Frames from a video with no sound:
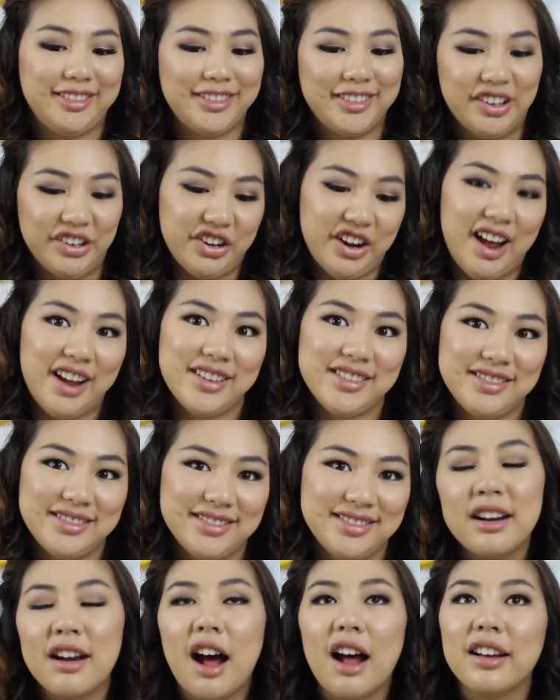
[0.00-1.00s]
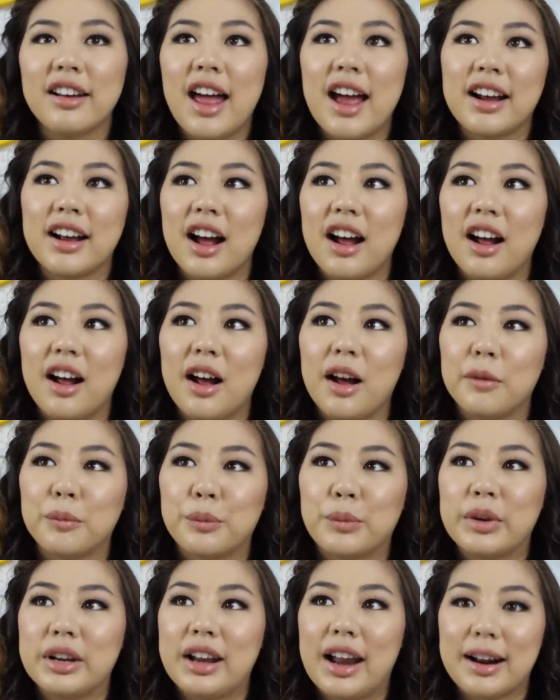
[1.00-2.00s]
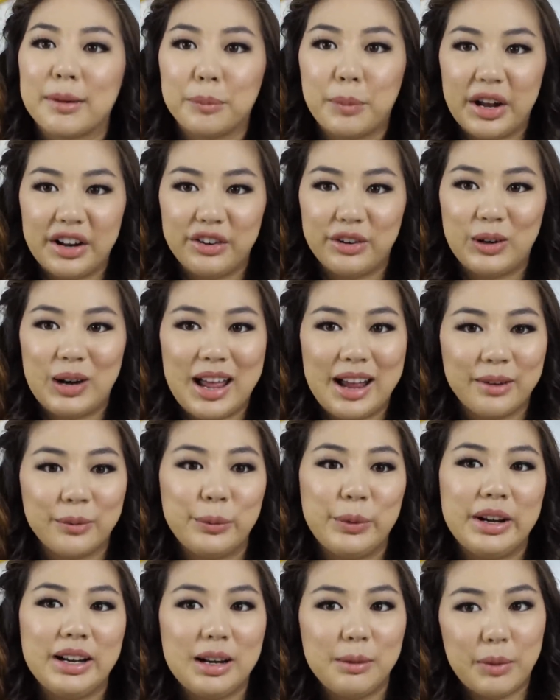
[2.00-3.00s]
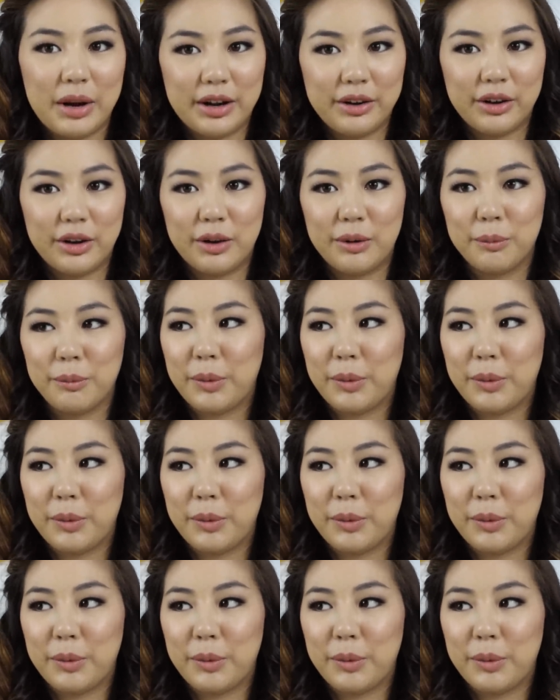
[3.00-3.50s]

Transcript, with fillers: You're done. Not like like butter, like really butter,